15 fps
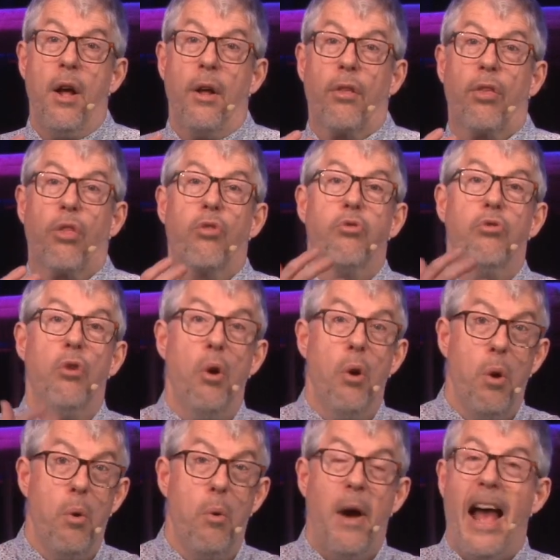
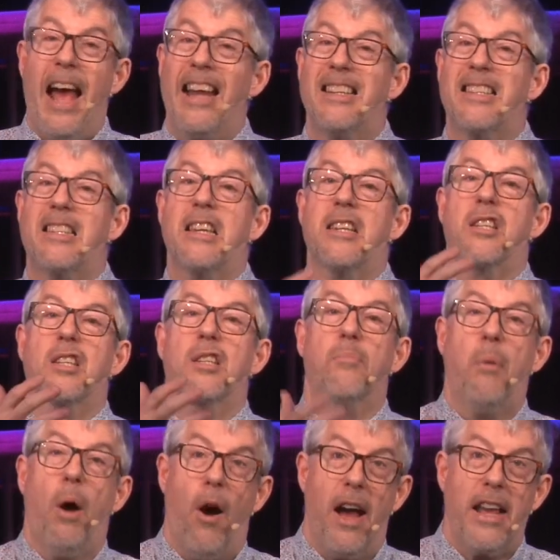through and
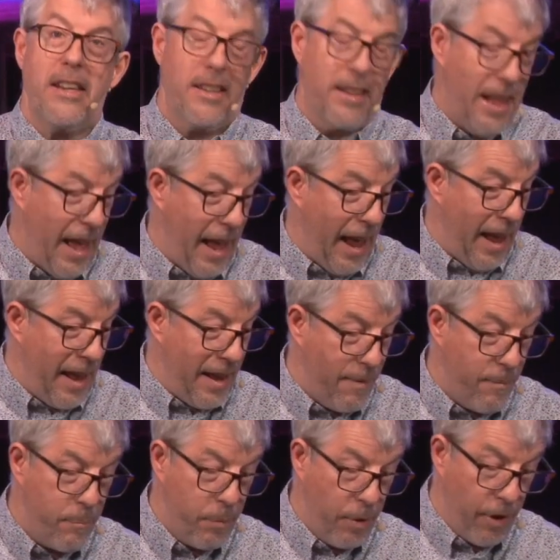despite their
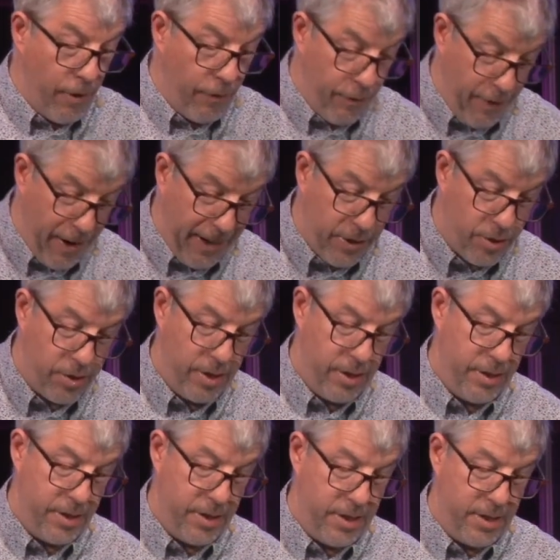
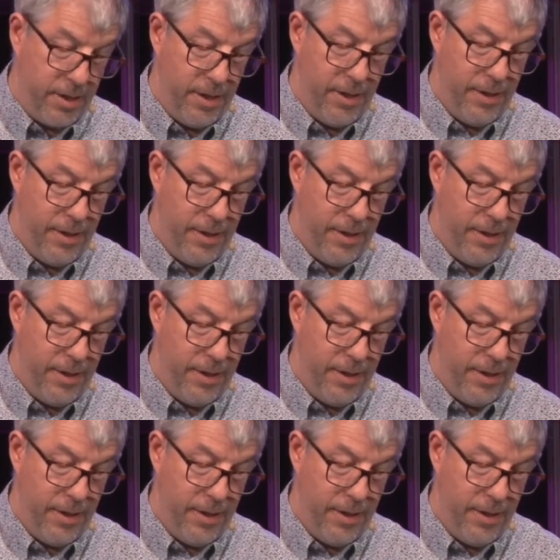imperfections.